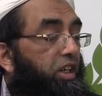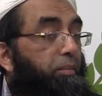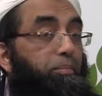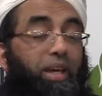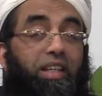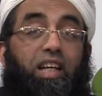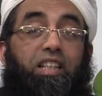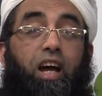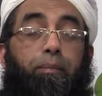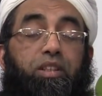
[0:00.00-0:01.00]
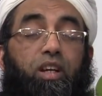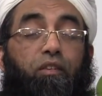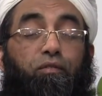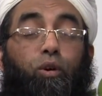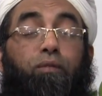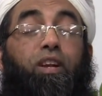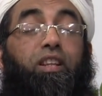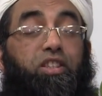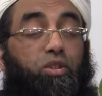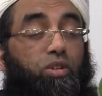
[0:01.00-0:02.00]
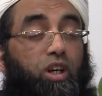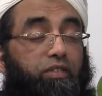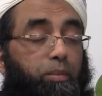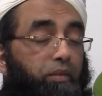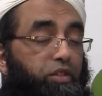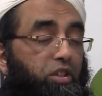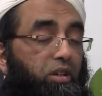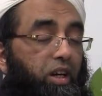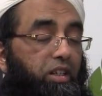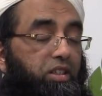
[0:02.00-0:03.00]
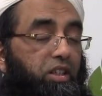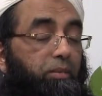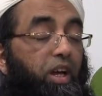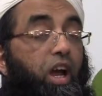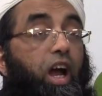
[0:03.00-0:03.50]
Make that habit, fulfill the sunnah of the Prophet sallallahu alaihi wasallam.